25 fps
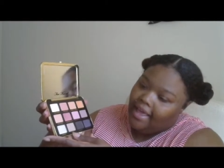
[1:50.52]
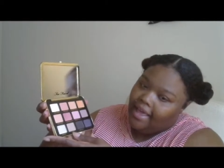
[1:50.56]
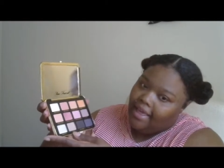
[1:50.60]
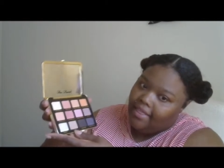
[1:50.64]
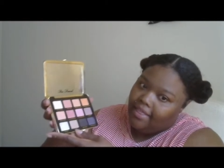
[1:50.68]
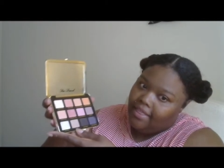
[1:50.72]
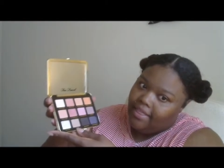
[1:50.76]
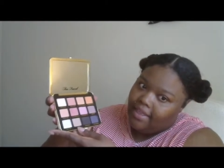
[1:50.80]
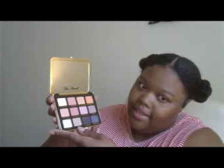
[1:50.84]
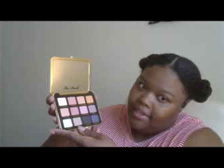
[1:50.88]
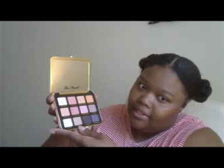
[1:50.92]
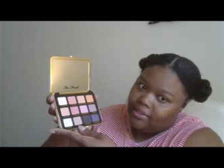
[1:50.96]

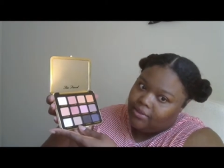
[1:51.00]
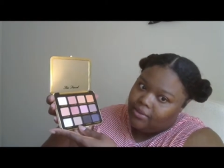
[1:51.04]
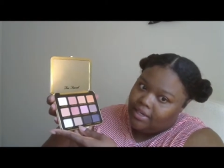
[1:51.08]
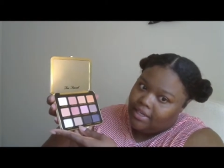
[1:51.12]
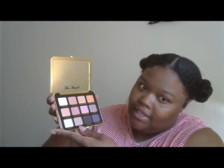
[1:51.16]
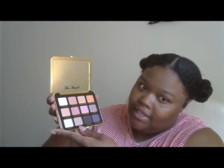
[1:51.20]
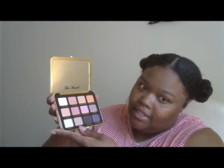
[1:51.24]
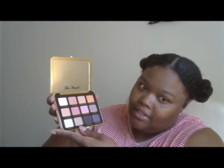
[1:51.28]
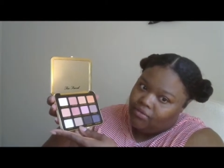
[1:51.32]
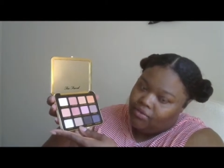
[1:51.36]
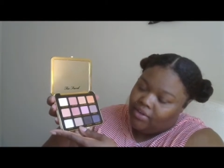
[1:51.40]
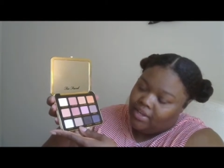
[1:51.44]
This one
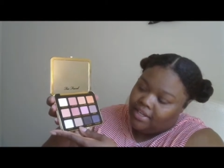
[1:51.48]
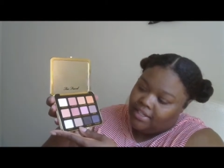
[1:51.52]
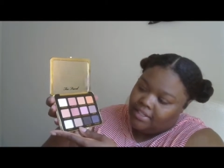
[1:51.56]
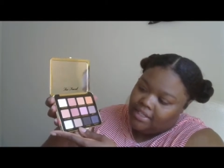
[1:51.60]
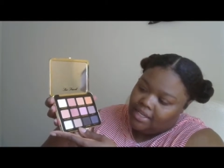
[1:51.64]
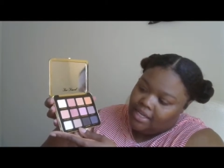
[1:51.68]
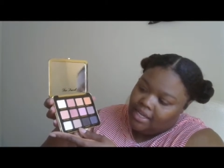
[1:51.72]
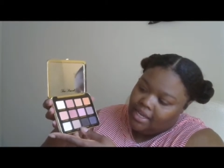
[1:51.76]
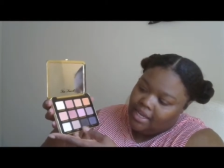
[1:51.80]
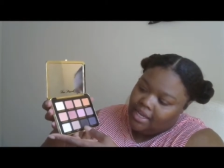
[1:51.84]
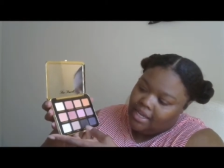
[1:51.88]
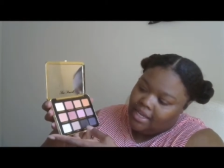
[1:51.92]
is
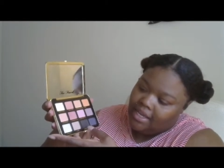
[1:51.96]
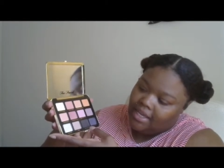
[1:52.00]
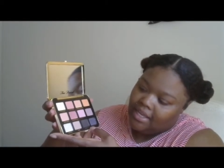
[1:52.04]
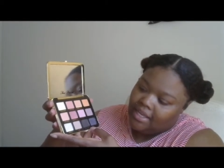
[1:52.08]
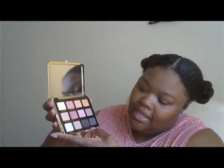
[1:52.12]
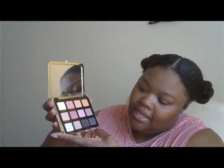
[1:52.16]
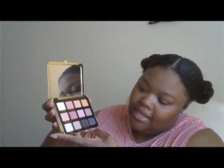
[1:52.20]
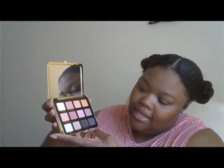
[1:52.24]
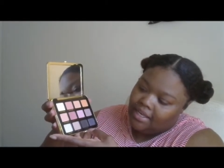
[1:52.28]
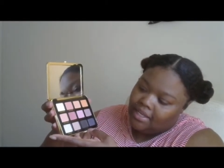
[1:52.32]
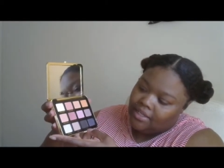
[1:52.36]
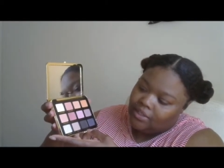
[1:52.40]
fuzzy,
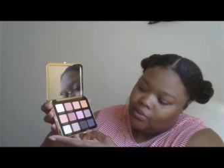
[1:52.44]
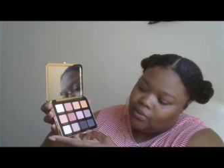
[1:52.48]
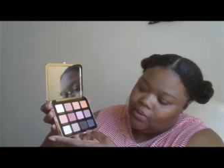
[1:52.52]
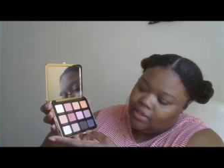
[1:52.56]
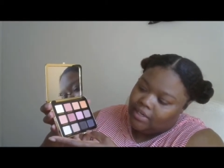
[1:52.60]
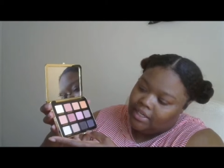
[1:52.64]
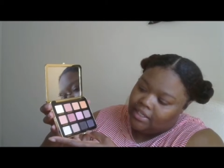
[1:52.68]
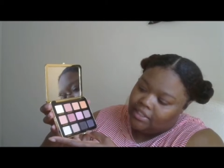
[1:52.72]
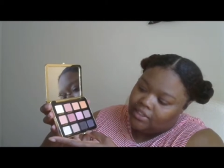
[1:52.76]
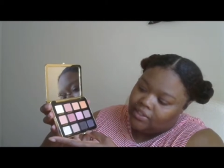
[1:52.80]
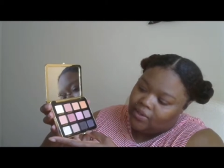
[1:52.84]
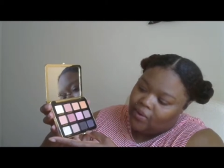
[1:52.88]
this
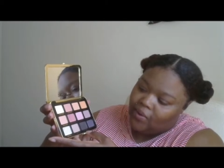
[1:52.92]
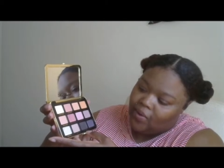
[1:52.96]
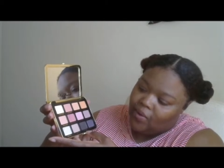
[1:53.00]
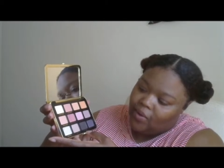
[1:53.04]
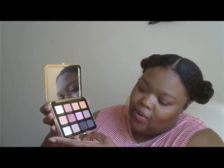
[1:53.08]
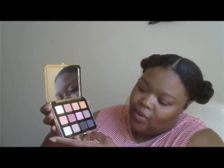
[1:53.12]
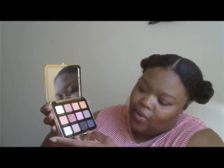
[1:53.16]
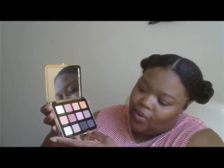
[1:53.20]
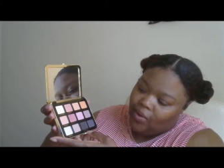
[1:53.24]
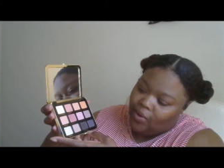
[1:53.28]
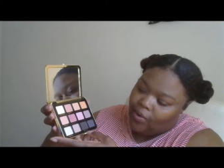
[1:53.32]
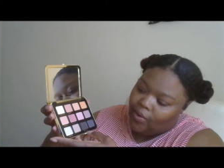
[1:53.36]
one is
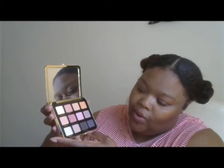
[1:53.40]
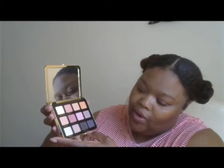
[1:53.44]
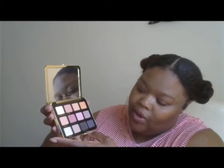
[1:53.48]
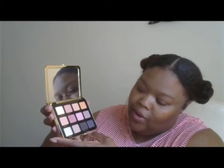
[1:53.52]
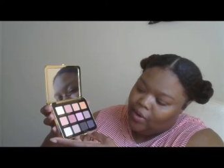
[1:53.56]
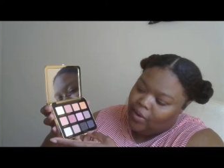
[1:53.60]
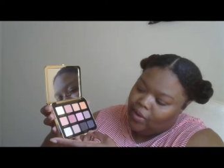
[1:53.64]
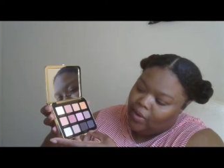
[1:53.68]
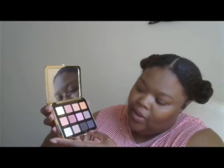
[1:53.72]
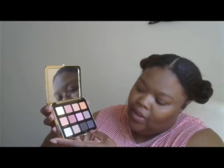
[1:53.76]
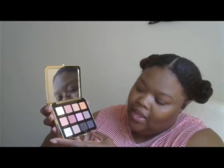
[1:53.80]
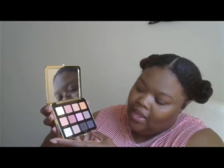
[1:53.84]
on the
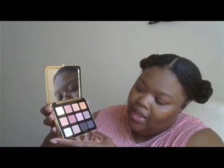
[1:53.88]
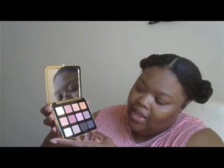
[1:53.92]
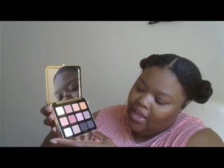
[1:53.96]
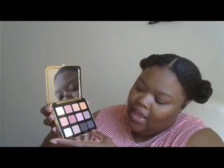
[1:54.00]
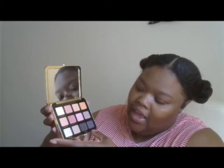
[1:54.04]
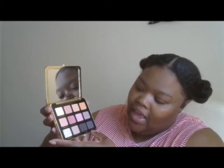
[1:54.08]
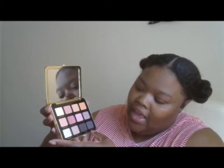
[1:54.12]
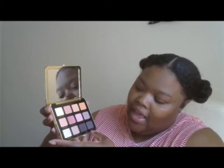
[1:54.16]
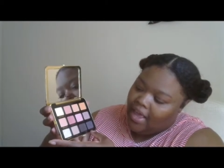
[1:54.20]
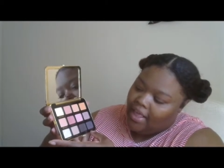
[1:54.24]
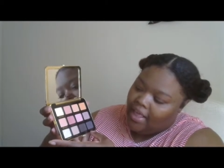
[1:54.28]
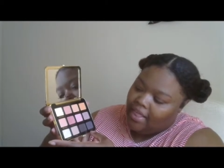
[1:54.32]
grill,
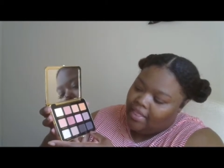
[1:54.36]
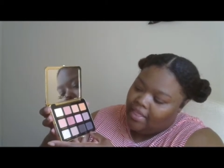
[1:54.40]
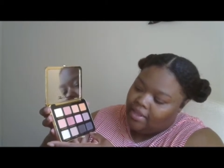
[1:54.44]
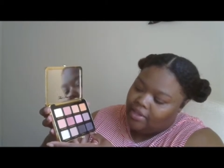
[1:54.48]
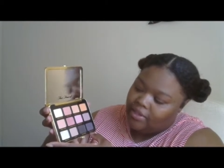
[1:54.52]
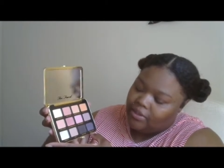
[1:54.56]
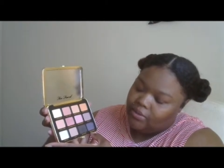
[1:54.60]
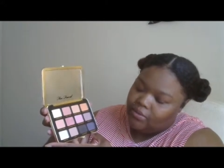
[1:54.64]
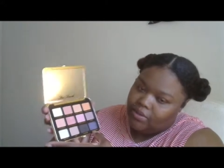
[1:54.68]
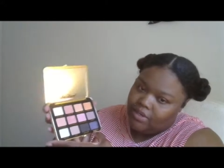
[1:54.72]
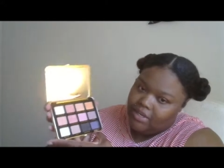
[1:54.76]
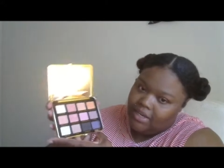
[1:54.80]
and
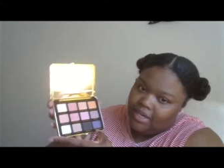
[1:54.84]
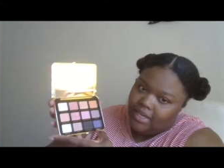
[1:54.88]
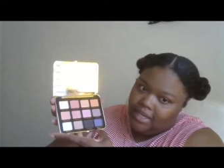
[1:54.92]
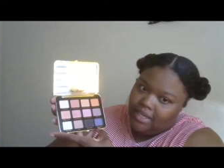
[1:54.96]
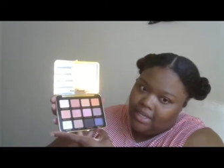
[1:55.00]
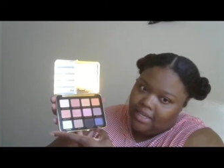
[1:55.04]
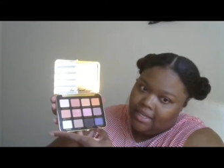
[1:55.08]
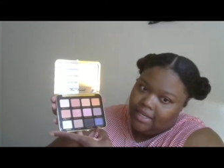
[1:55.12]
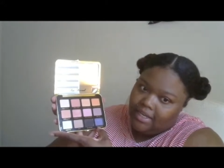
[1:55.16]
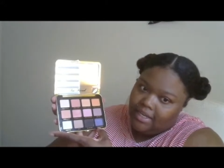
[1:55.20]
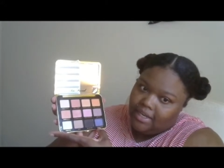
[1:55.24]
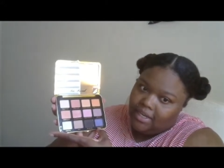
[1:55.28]
this one
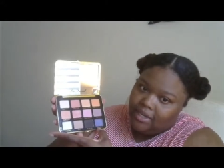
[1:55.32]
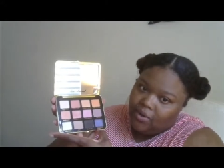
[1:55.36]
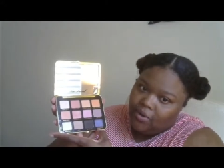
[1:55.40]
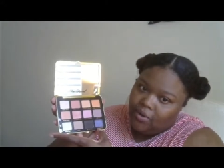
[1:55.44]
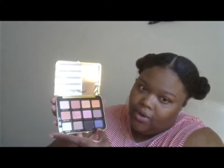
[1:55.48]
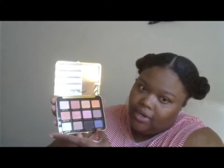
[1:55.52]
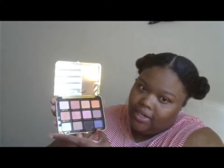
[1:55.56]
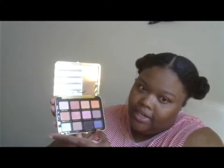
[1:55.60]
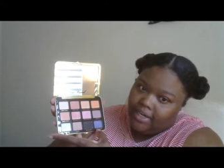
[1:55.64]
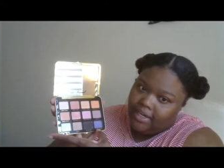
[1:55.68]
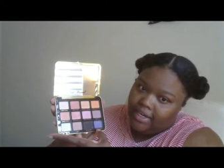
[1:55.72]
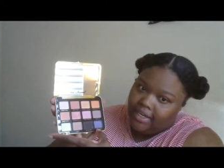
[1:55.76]
in the
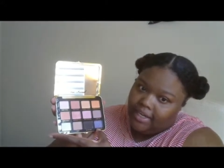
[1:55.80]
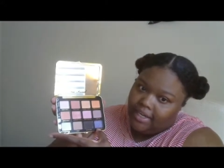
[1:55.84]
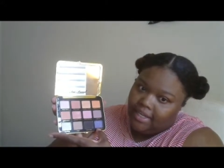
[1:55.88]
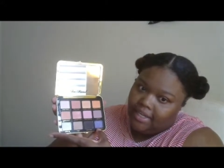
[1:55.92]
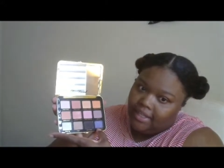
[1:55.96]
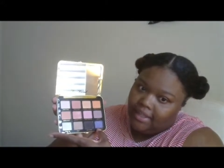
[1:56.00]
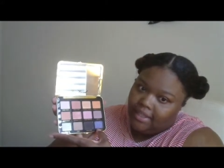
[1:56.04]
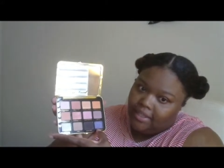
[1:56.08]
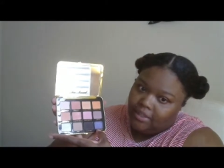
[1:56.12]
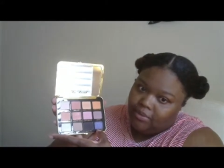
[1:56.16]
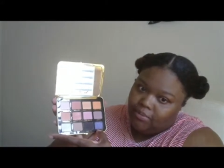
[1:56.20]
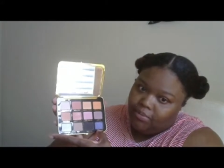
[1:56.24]
corner,
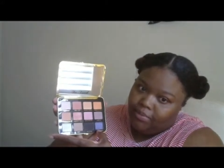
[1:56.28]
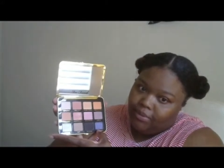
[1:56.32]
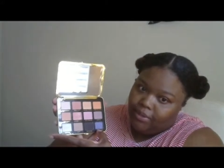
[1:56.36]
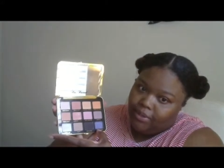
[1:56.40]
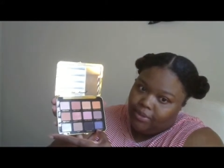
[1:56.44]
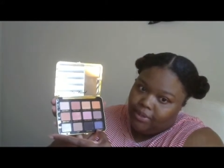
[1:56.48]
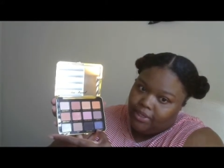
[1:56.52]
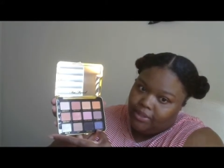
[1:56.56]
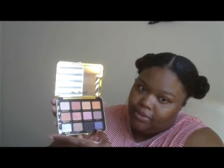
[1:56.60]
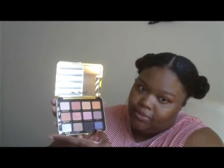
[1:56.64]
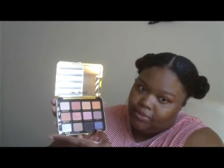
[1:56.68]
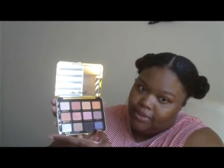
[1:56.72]
this
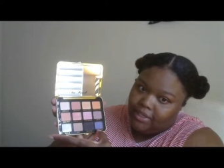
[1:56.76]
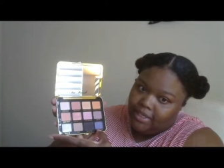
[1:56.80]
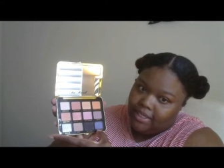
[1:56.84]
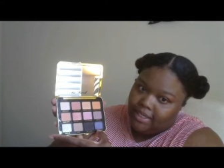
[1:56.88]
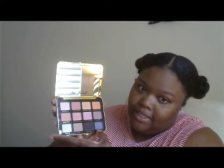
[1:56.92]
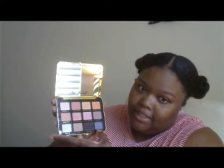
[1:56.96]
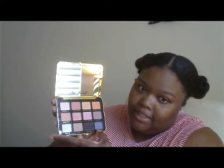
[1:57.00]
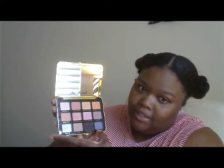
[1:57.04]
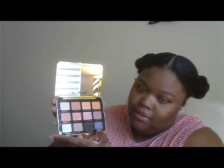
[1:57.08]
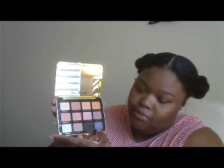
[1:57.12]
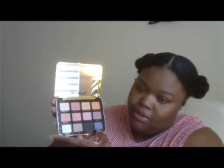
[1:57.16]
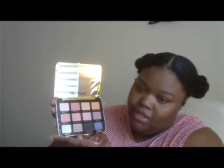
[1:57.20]
bluish one
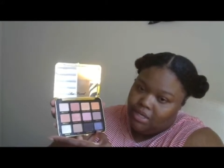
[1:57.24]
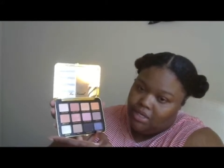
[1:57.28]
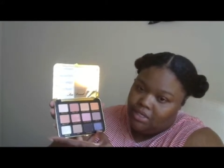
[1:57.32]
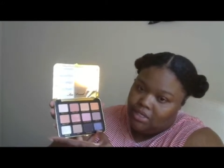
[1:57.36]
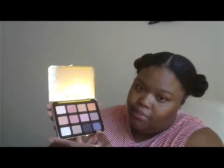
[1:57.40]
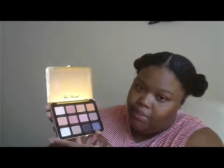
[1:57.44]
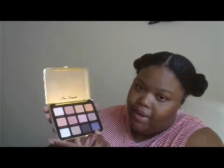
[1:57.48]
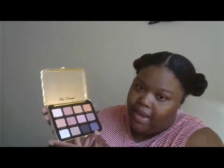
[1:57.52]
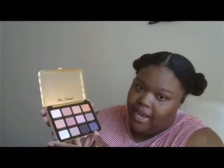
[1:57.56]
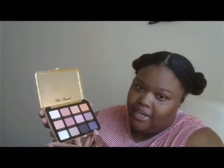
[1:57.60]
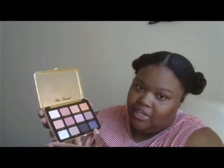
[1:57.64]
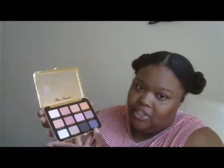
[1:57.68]
is
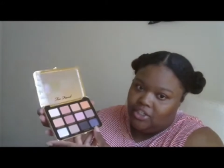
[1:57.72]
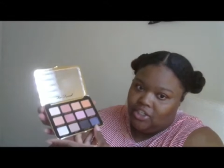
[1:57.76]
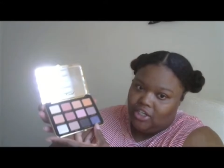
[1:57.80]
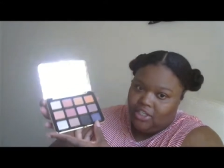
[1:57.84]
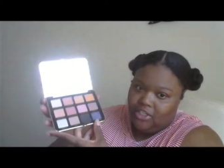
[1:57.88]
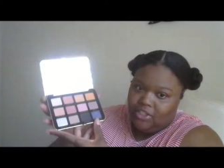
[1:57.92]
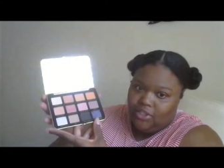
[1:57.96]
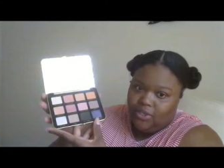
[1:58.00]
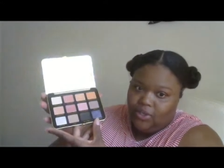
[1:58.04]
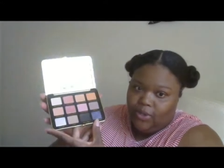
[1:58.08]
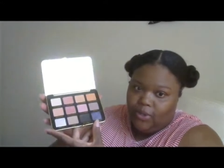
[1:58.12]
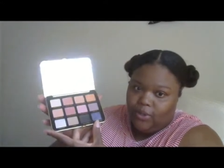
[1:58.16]
peach
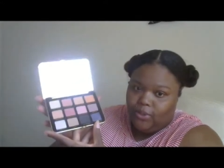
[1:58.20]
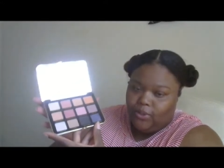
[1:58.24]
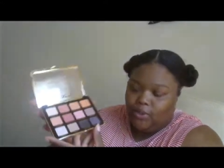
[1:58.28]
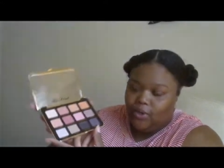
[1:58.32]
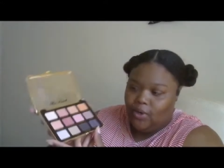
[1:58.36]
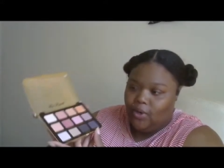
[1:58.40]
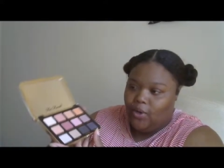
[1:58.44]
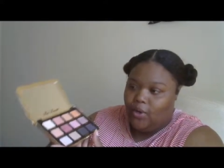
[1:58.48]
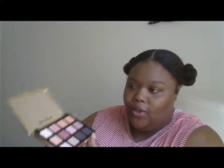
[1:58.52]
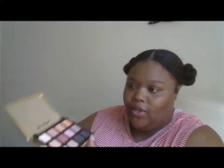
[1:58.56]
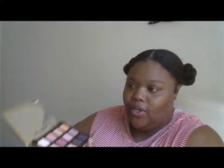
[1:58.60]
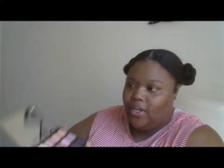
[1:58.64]
passion. So those
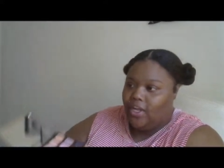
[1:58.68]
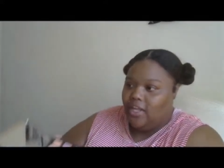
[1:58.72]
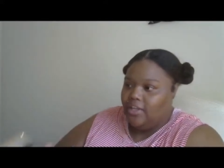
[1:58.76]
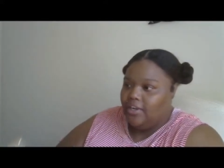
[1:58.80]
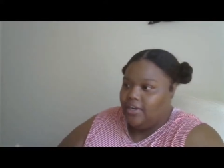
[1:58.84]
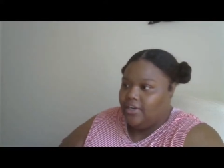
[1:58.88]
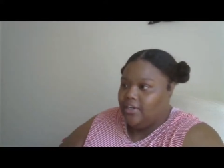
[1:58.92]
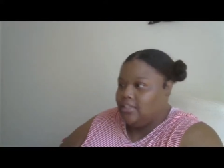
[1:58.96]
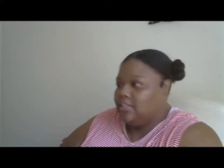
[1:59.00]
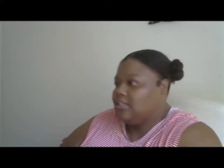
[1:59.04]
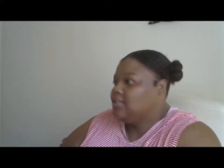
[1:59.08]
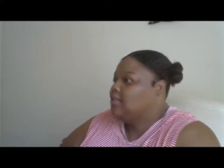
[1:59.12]
are all the
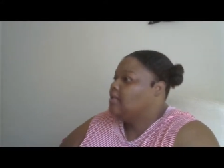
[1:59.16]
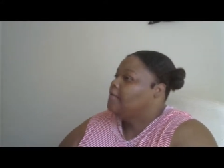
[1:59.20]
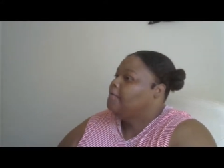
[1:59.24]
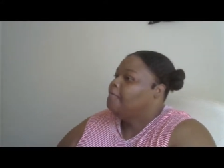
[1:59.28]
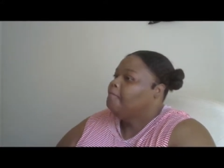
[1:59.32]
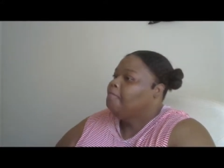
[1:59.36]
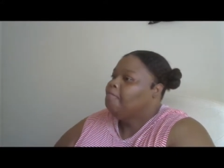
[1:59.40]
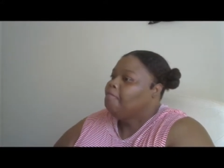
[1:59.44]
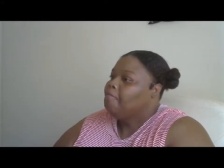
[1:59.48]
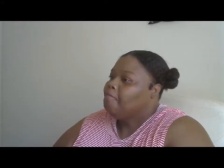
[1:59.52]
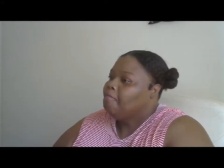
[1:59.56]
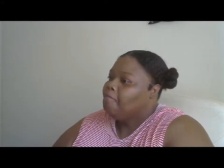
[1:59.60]

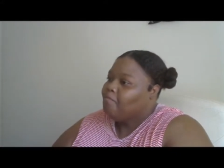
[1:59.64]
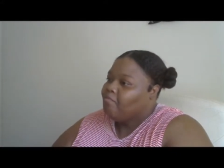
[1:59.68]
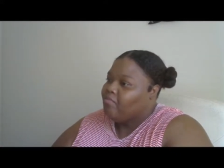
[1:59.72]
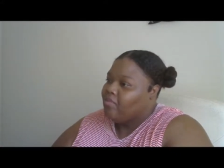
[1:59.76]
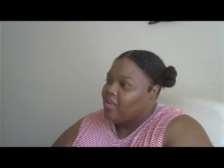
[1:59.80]
colors.